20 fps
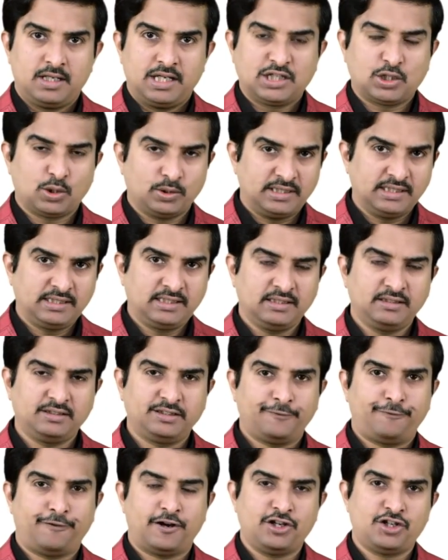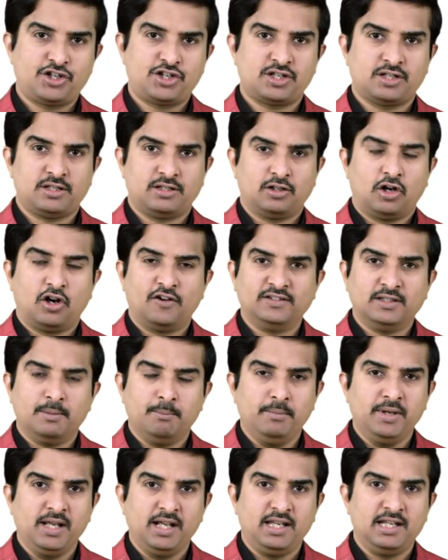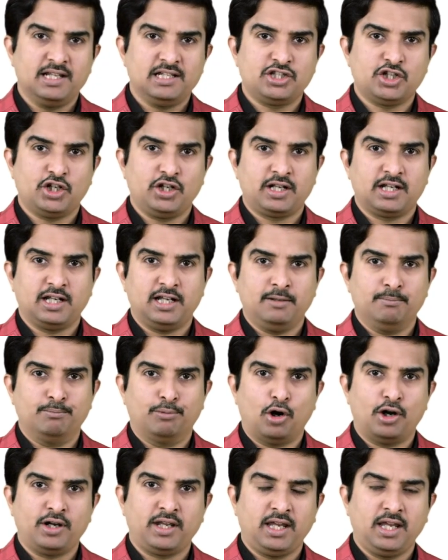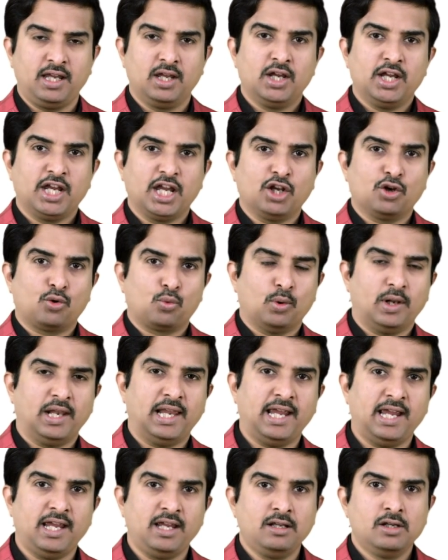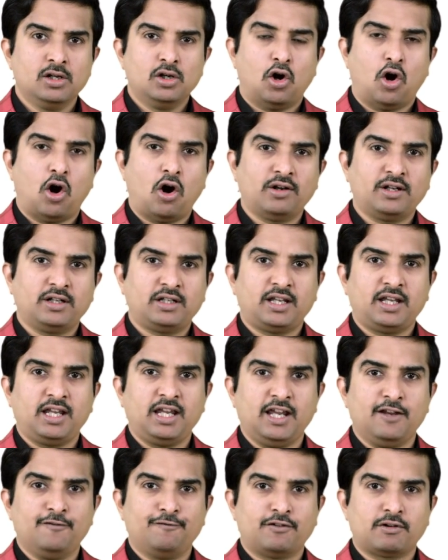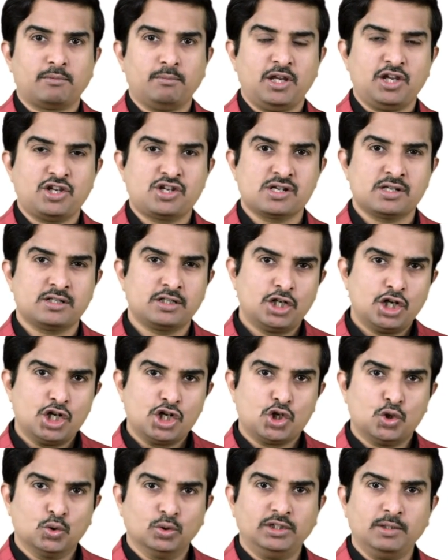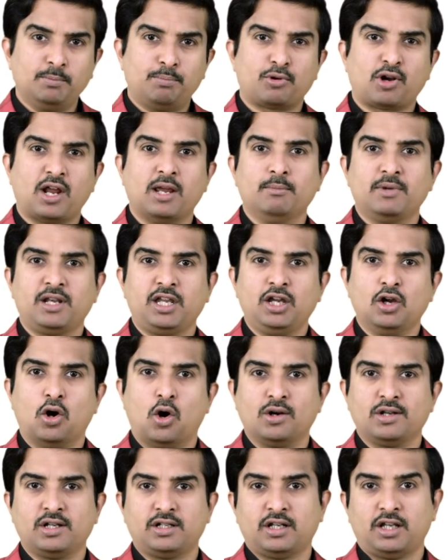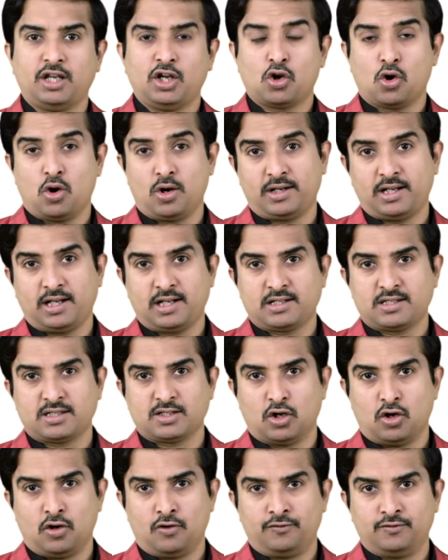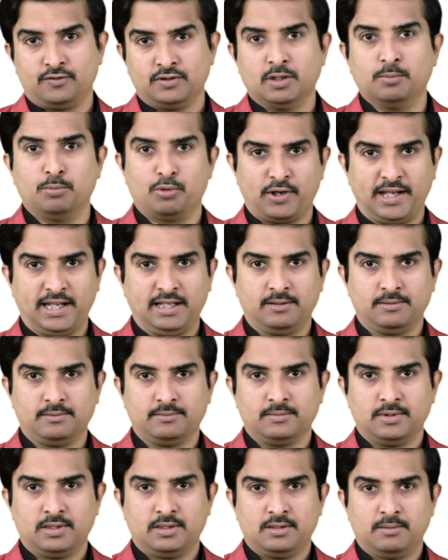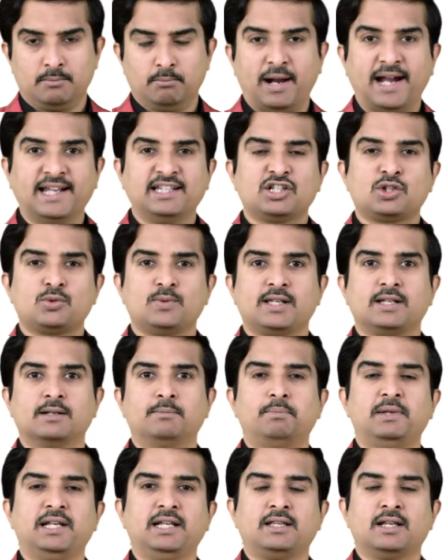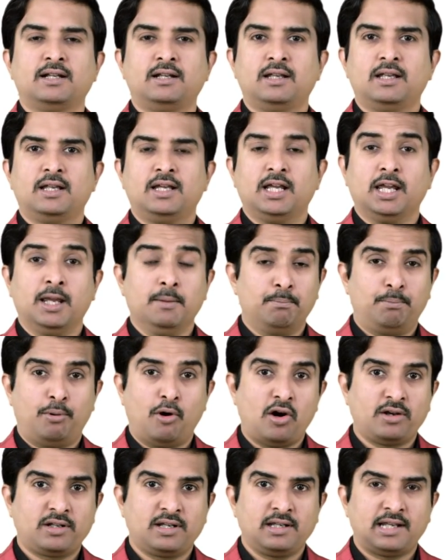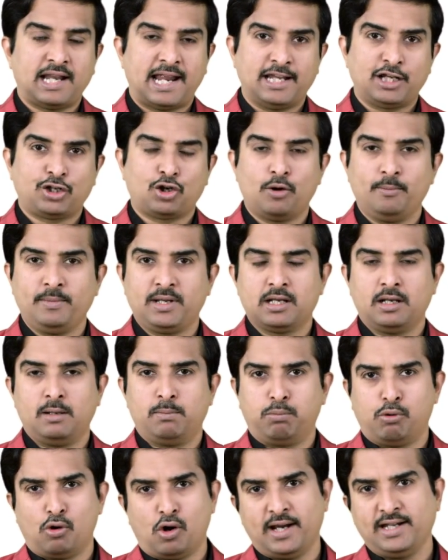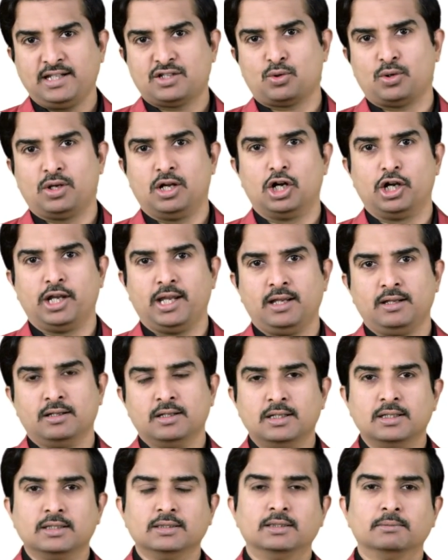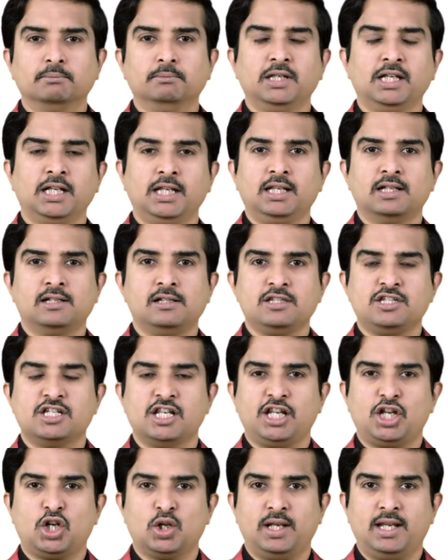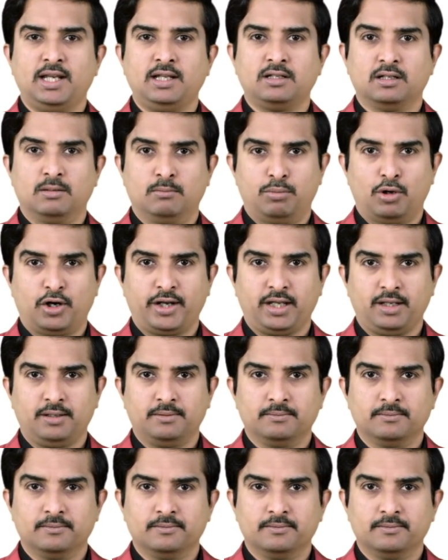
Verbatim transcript: So, this is the function of the medial geniculate body in relaying auditory information to the primary auditory cortex of the brain. By this, we completed important anatomical points regarding the medial geniculate body.